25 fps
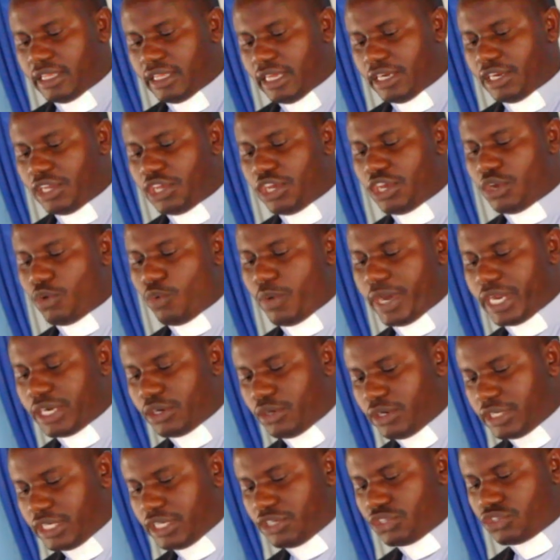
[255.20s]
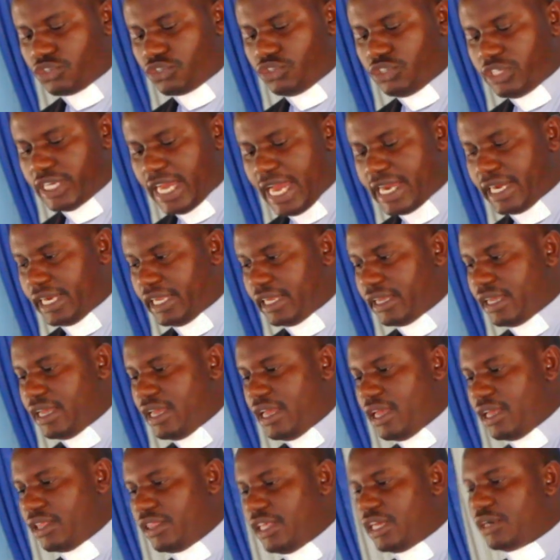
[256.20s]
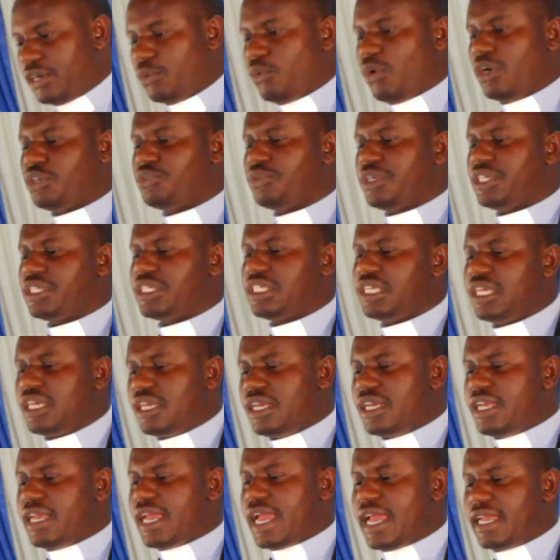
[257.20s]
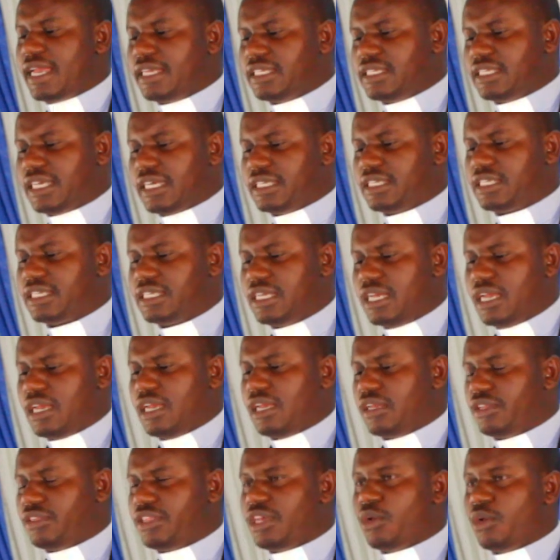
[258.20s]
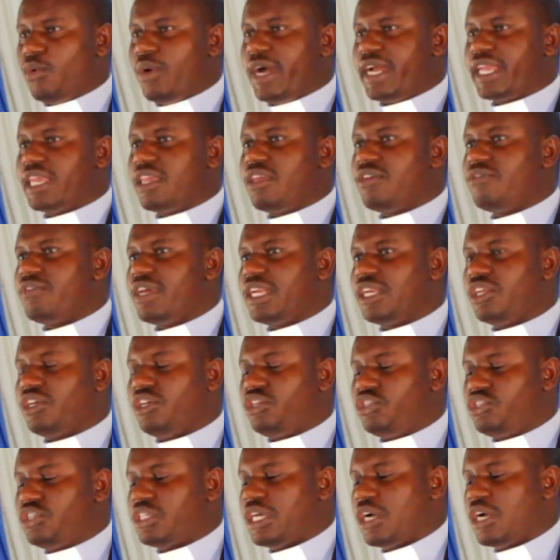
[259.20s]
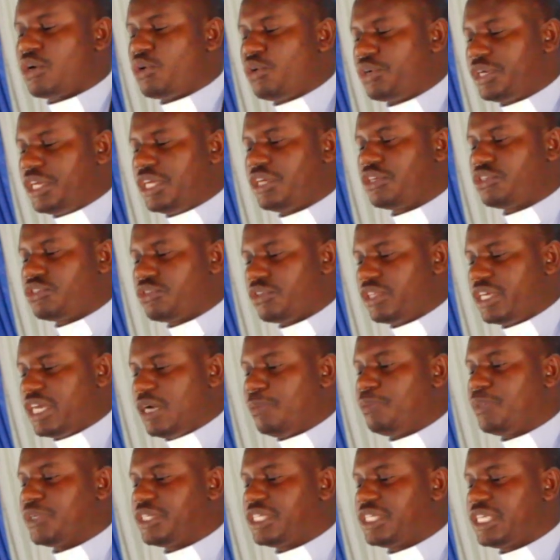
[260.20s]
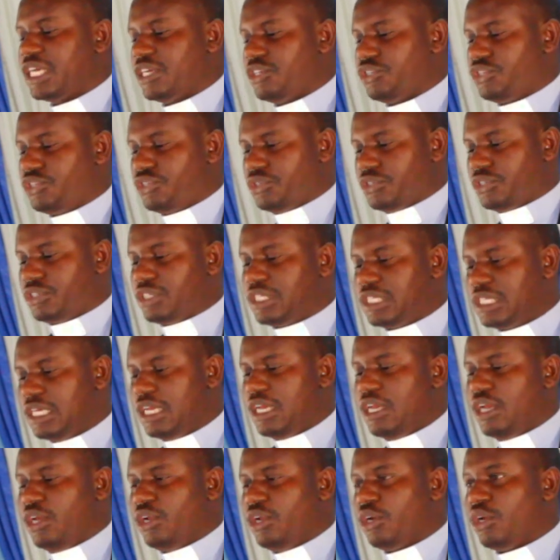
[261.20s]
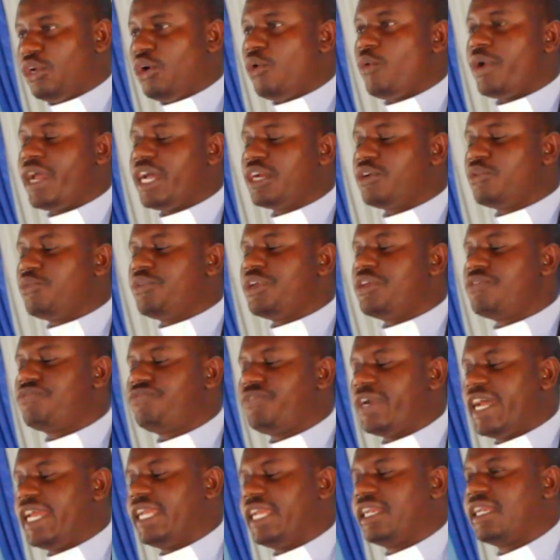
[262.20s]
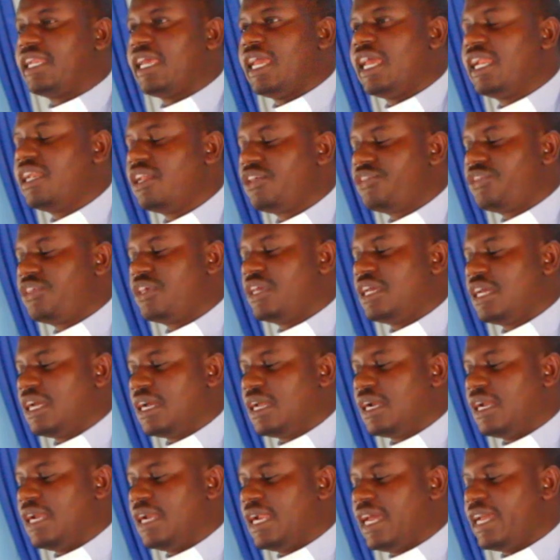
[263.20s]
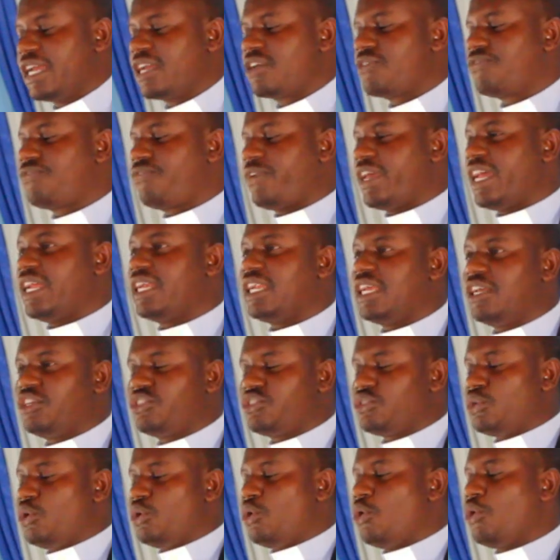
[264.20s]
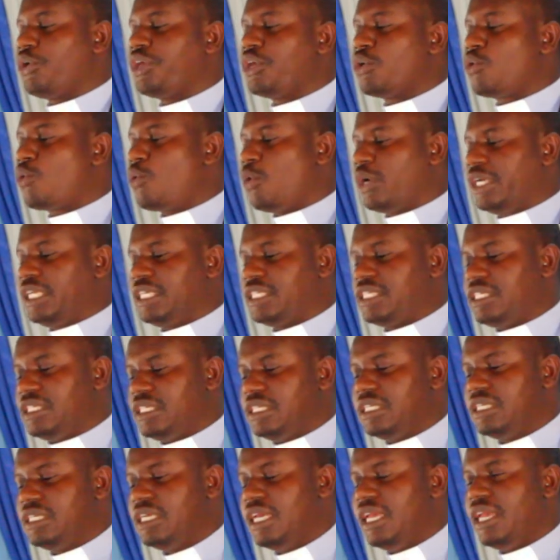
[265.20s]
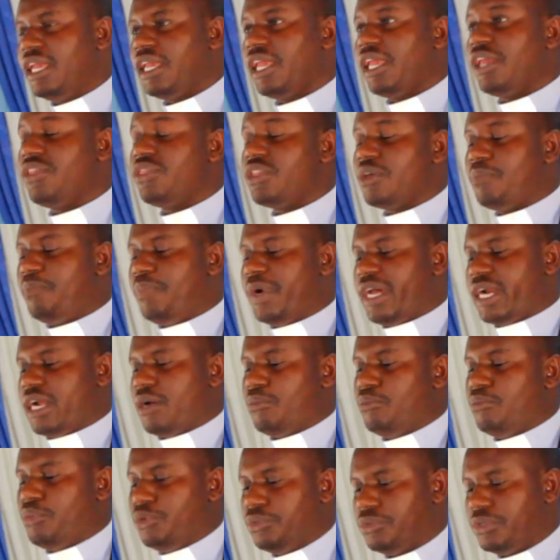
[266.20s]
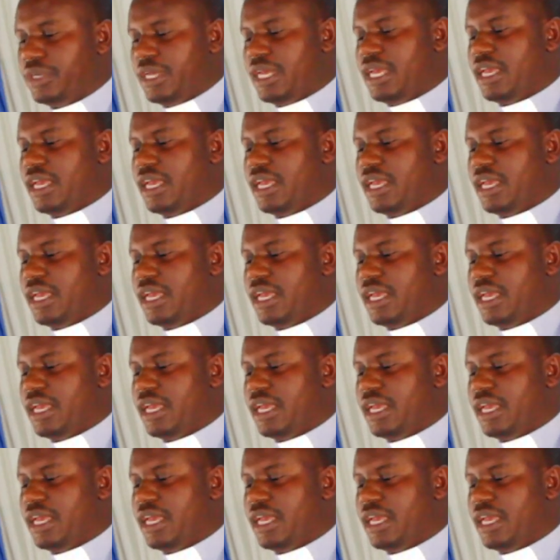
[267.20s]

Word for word: Then he went on his journey. Then what we see here is that they were given each according to their potentials. Nowhere do we find anything like fairness or equality in the parable.